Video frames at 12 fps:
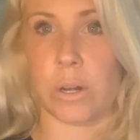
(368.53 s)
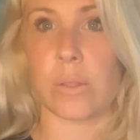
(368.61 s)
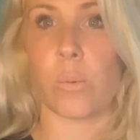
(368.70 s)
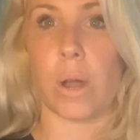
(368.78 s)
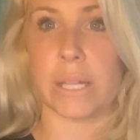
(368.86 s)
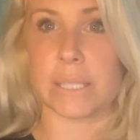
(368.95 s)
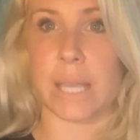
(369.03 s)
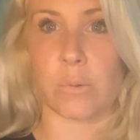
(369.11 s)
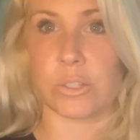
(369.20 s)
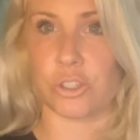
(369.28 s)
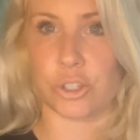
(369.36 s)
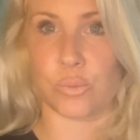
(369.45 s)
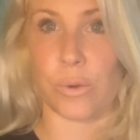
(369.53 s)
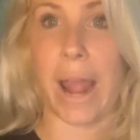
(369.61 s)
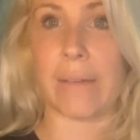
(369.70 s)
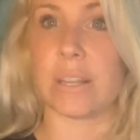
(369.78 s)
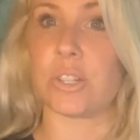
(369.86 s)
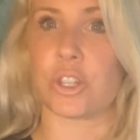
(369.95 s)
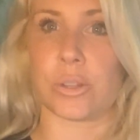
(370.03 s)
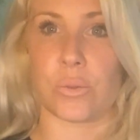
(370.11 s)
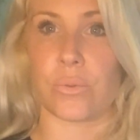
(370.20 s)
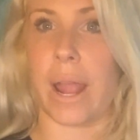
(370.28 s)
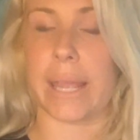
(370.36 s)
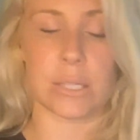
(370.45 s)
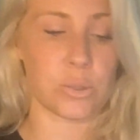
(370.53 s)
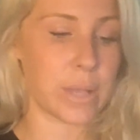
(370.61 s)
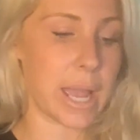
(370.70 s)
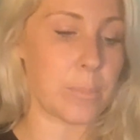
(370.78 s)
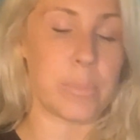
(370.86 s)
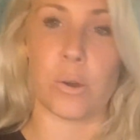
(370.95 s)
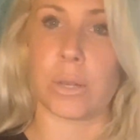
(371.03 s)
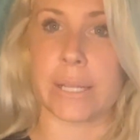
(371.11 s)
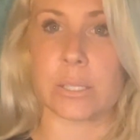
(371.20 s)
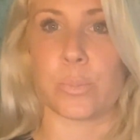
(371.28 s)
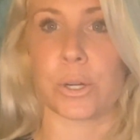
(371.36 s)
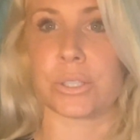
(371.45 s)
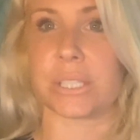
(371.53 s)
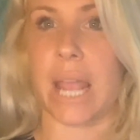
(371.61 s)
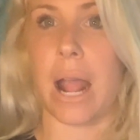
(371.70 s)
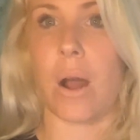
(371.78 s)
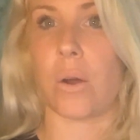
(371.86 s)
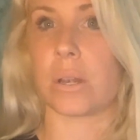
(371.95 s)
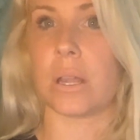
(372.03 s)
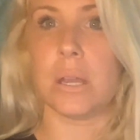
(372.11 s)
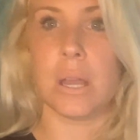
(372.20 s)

of the ones that was just ravaged in the riots. We had buildings burnt down,